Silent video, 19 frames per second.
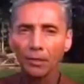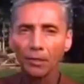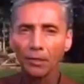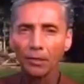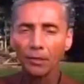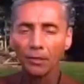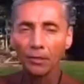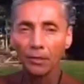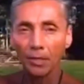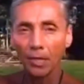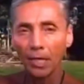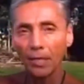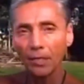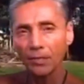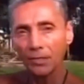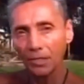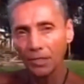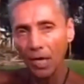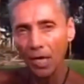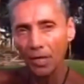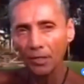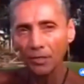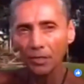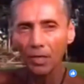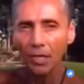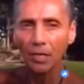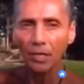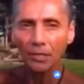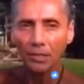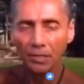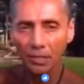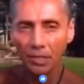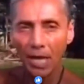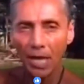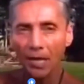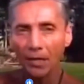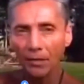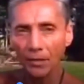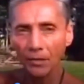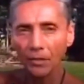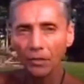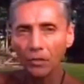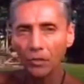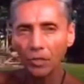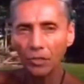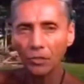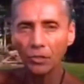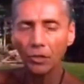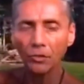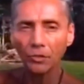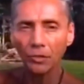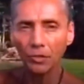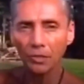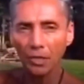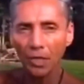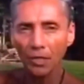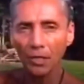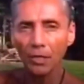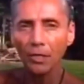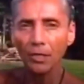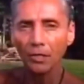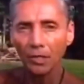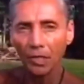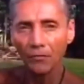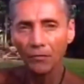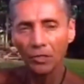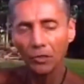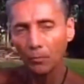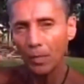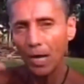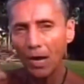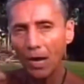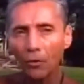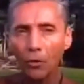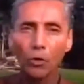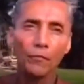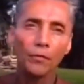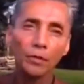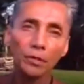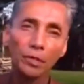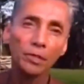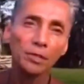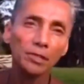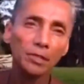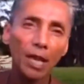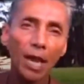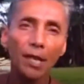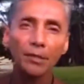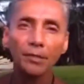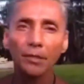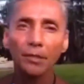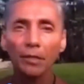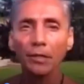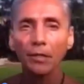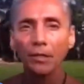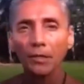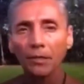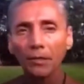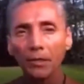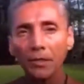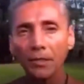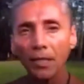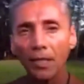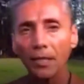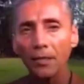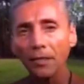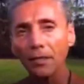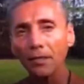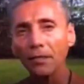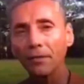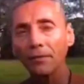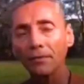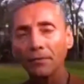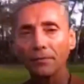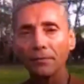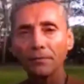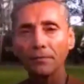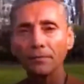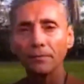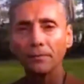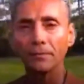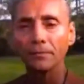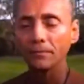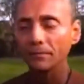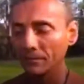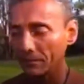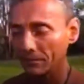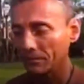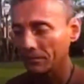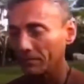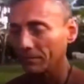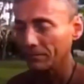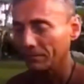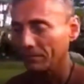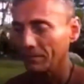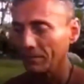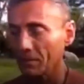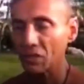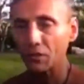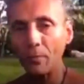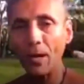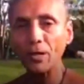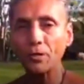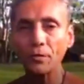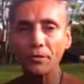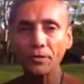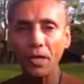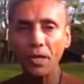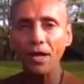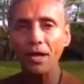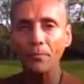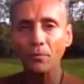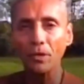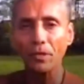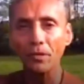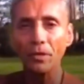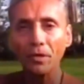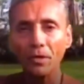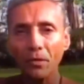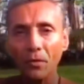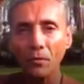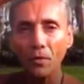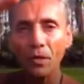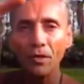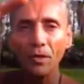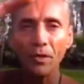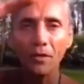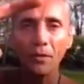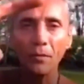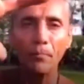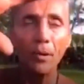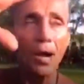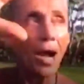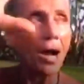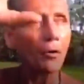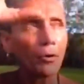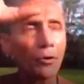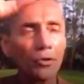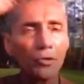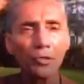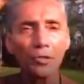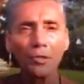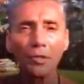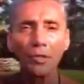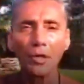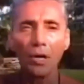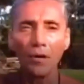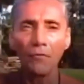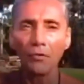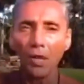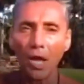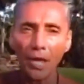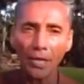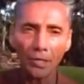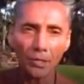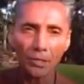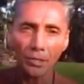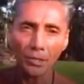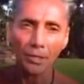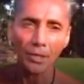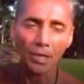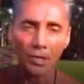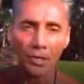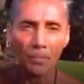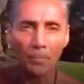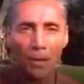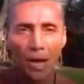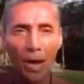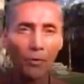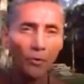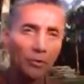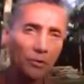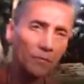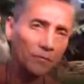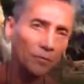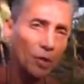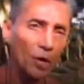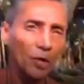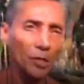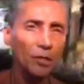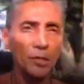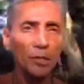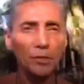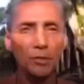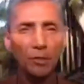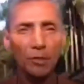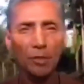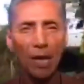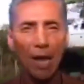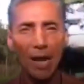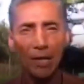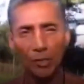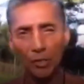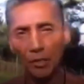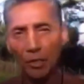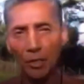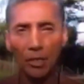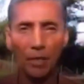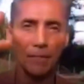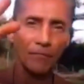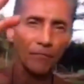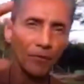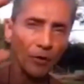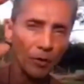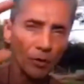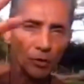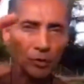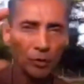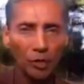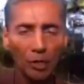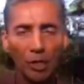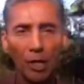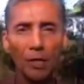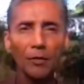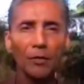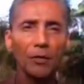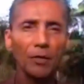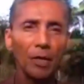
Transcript: Okay? Sun is going to set. Christos is going to give its power over to set, to Satan. Hmm. A special time when, when the powers of light and the powers of darkness actually converge together.